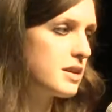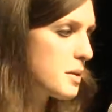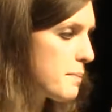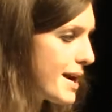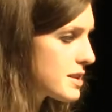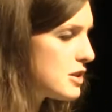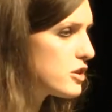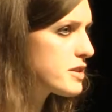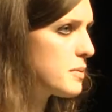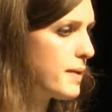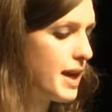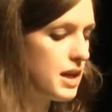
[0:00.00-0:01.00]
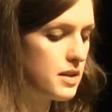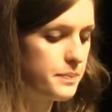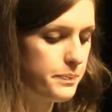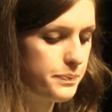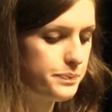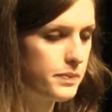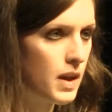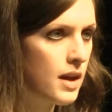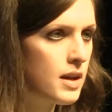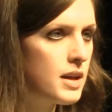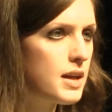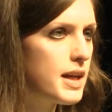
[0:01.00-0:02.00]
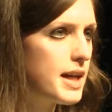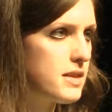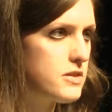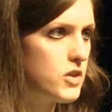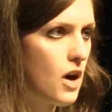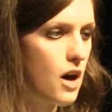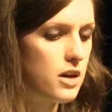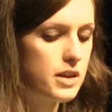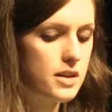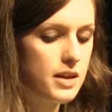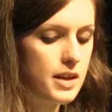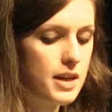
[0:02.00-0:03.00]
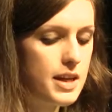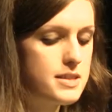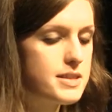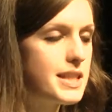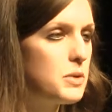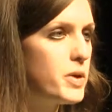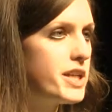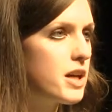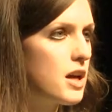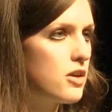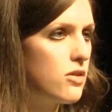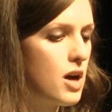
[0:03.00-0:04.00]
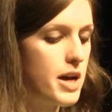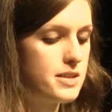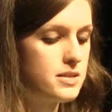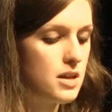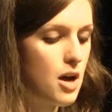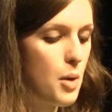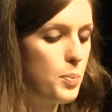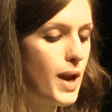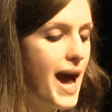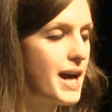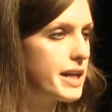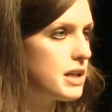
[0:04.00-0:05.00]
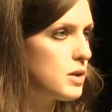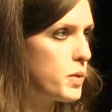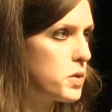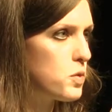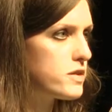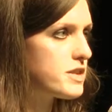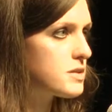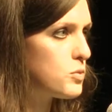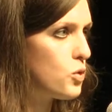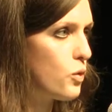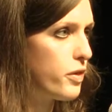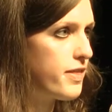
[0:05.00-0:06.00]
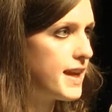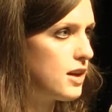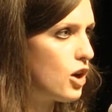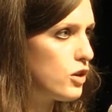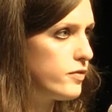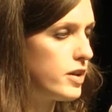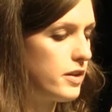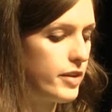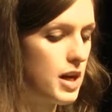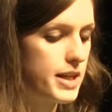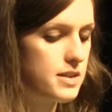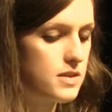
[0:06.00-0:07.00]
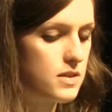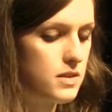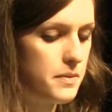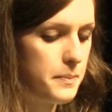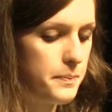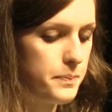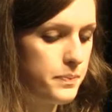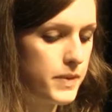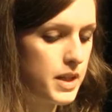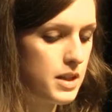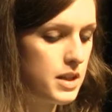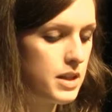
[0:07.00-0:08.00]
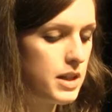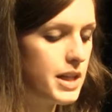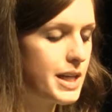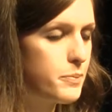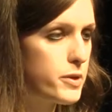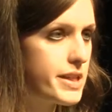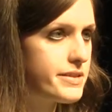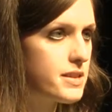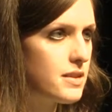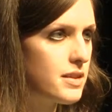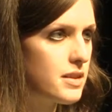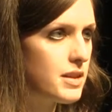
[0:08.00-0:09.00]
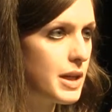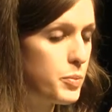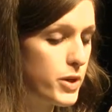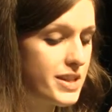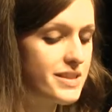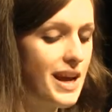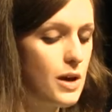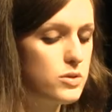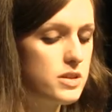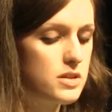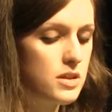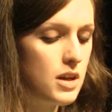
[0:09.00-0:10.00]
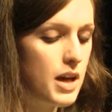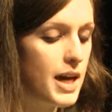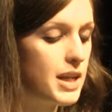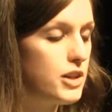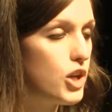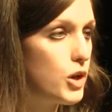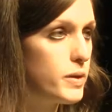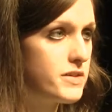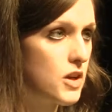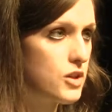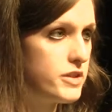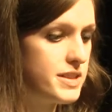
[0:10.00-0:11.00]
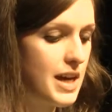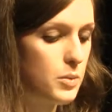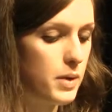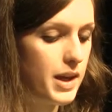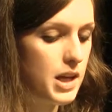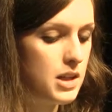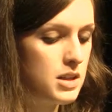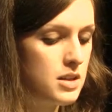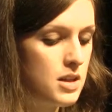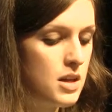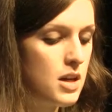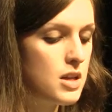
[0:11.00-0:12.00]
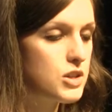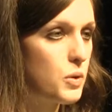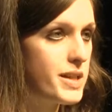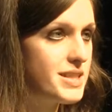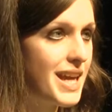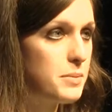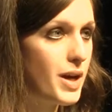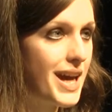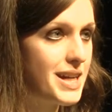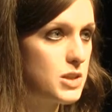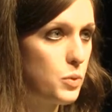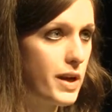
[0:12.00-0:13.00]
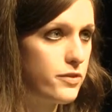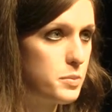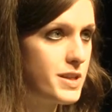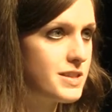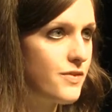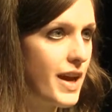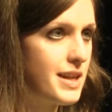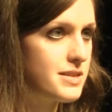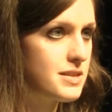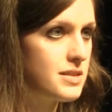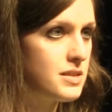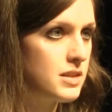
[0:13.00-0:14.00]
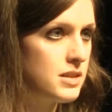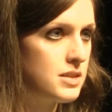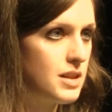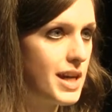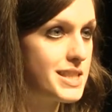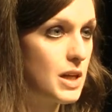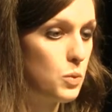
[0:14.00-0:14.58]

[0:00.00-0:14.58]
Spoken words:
Max looks at me. In the dark, his seaweed-colour eyes are black with one small, thin oval of light. He breathes out, and I know he's going to tell me. So I take my hand away from his face, and I